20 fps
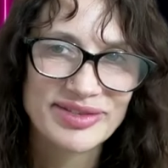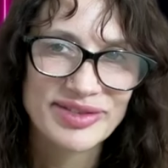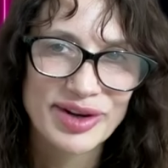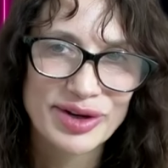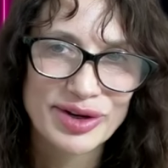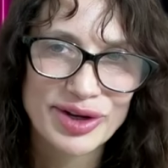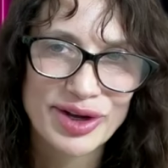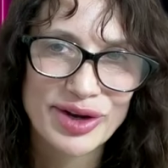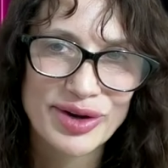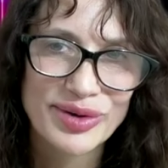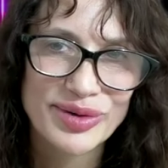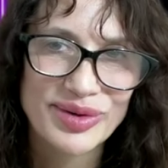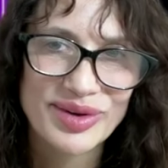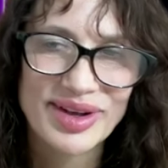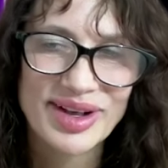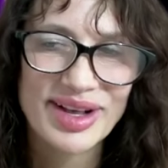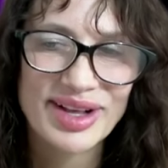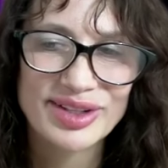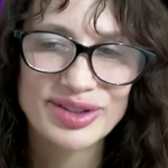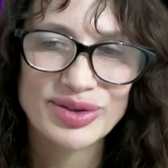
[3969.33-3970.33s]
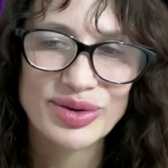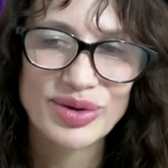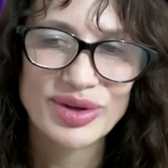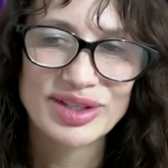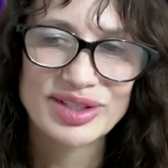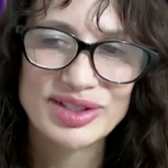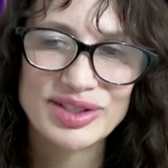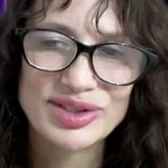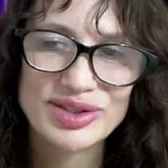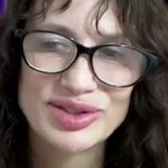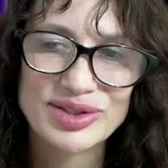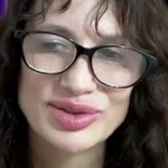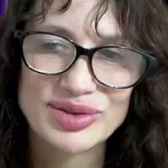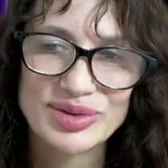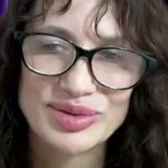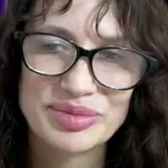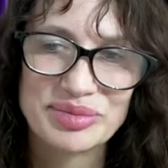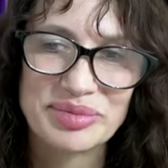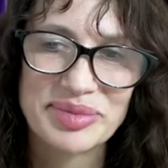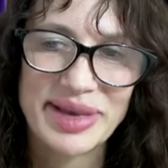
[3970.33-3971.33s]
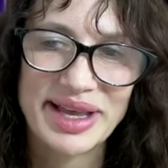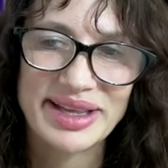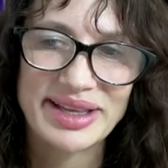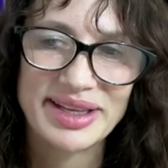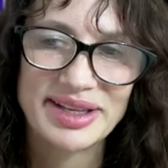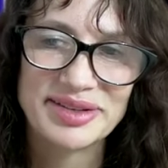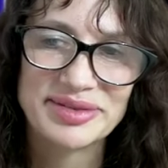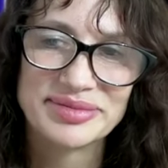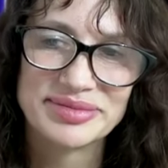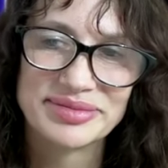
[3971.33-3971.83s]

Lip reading: Virgo, I'll talk to you soon. Bye.